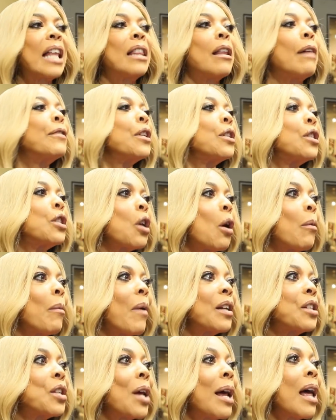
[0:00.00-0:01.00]
And I loved it so
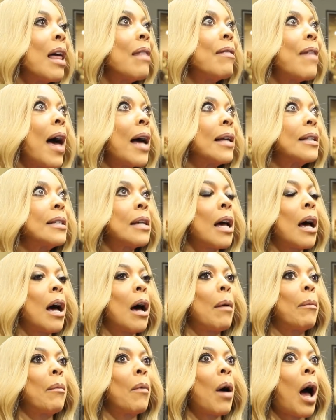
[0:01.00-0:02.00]
much that
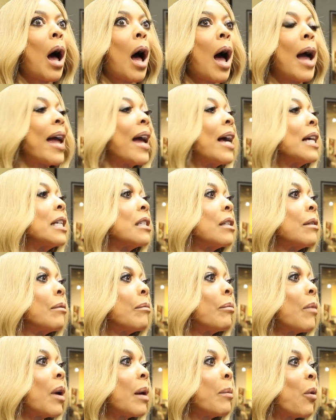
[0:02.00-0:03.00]
I asked
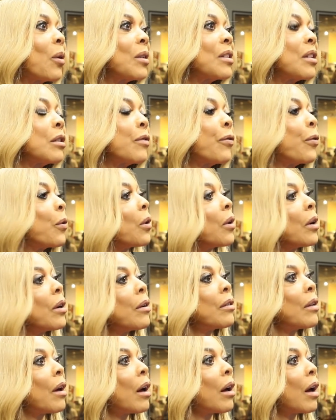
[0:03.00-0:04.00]
my bosses
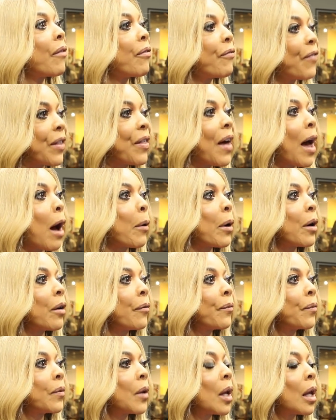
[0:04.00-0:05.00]
for a 5th hour,
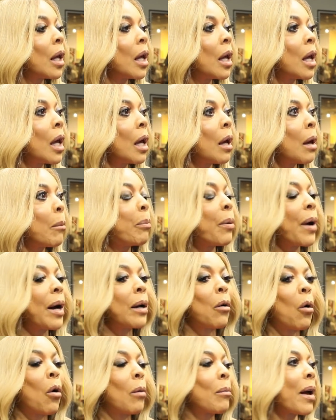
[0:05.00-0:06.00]

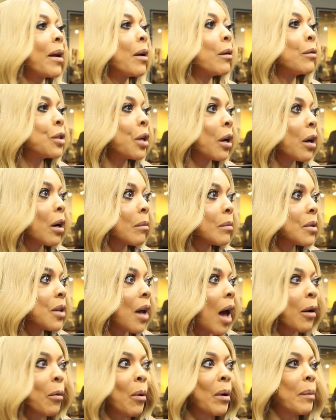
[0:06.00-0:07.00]
but on my own
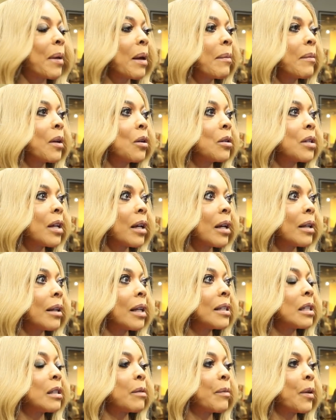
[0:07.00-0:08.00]
terms. I don't want to play music
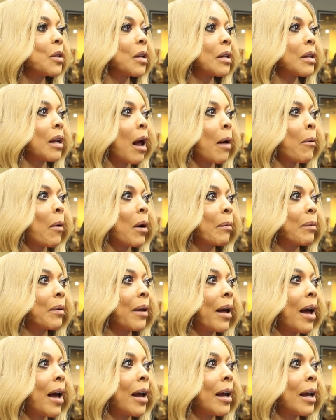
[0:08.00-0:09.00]
unless it's music that I want to
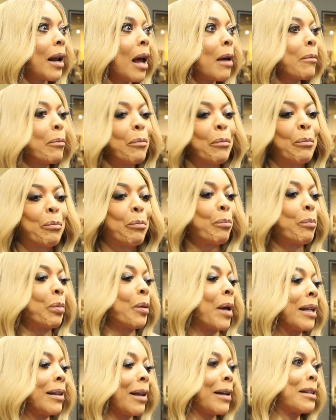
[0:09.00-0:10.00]
play. And I
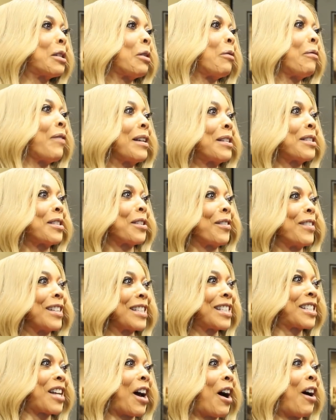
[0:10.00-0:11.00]
play like Sylvester
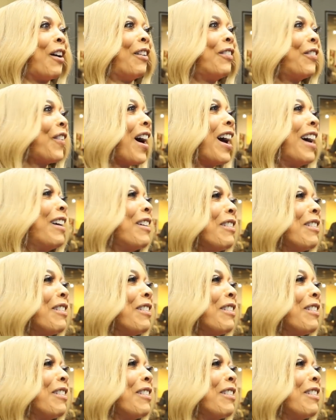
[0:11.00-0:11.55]
and stuff.